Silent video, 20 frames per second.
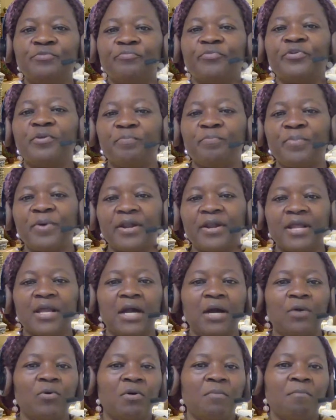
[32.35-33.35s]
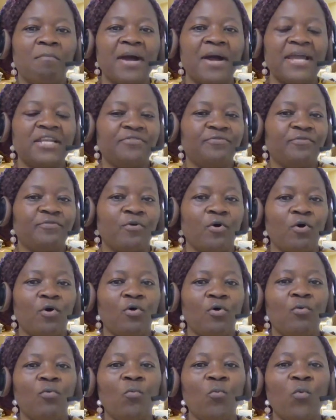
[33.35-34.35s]
preparing our mind
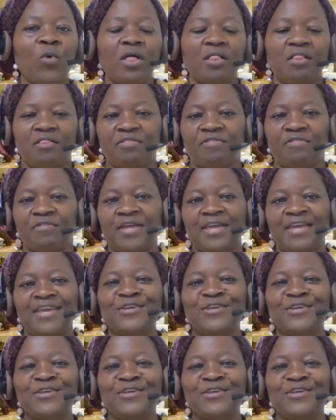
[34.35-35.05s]
for wealth.